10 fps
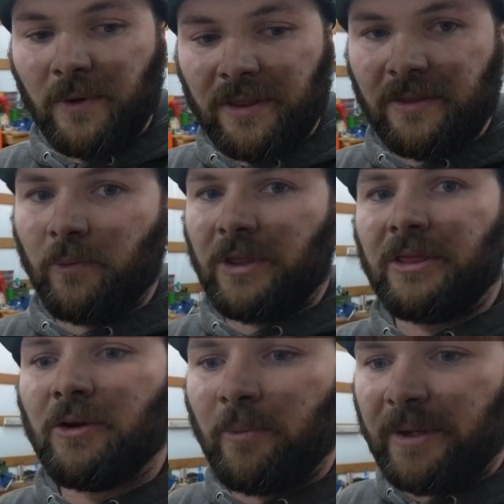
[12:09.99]
with
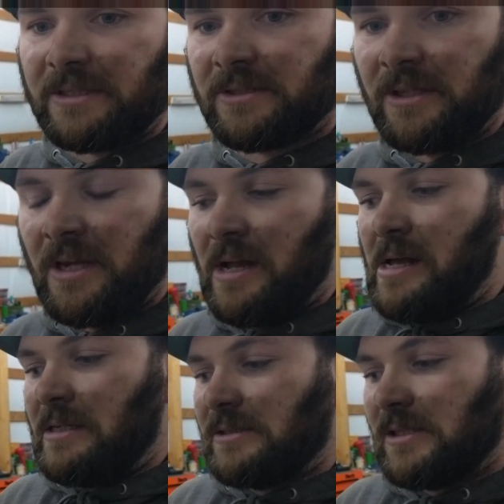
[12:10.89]
little bits.
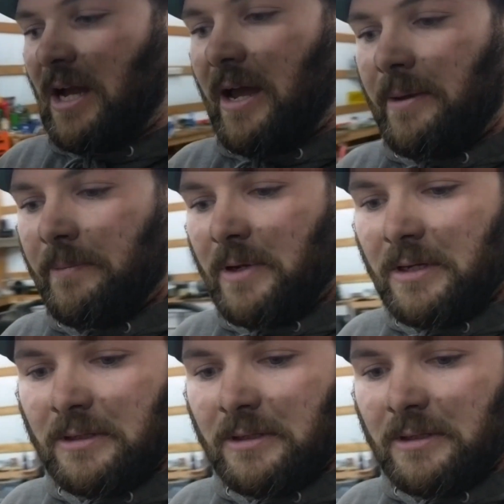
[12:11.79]
I'm